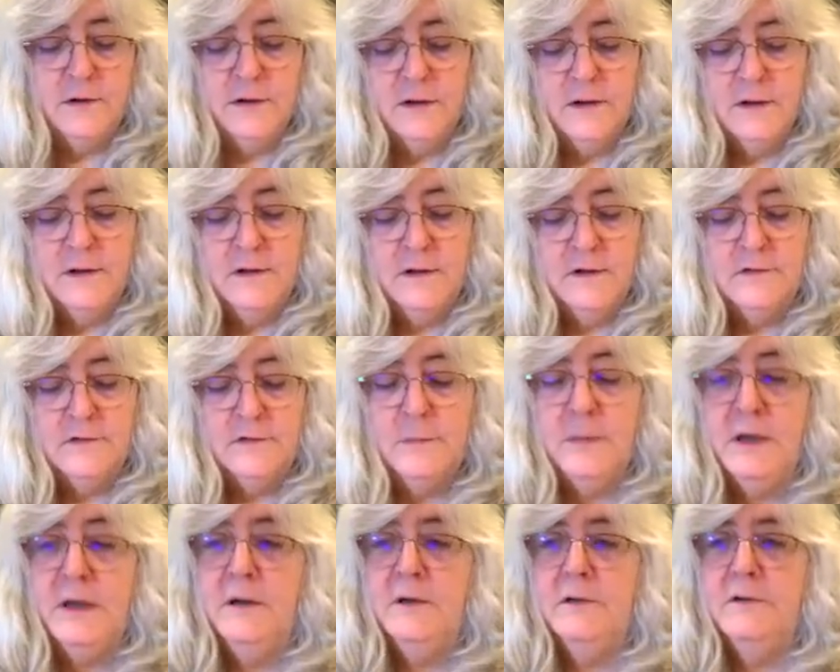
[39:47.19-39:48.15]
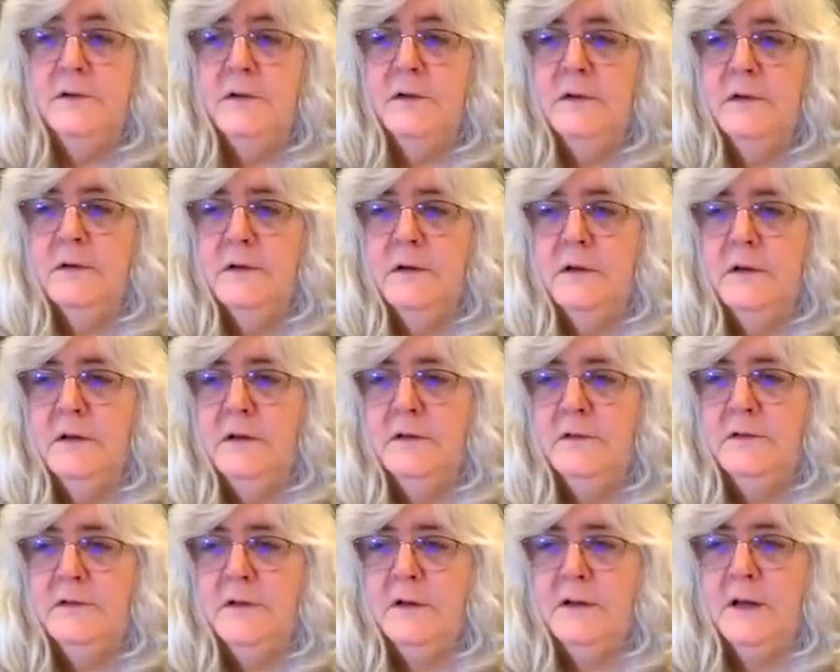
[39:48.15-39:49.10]
in this piece. Can you
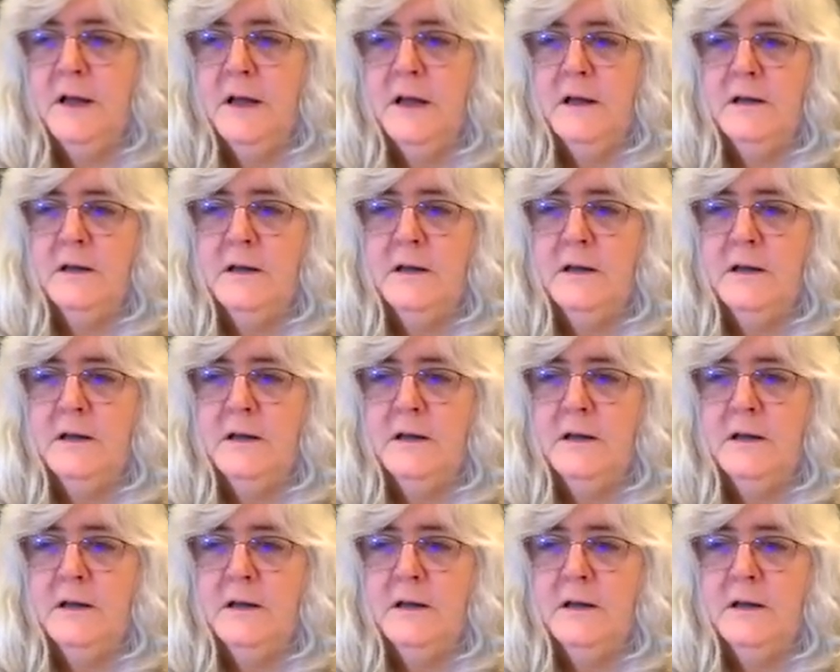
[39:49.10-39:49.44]
see that?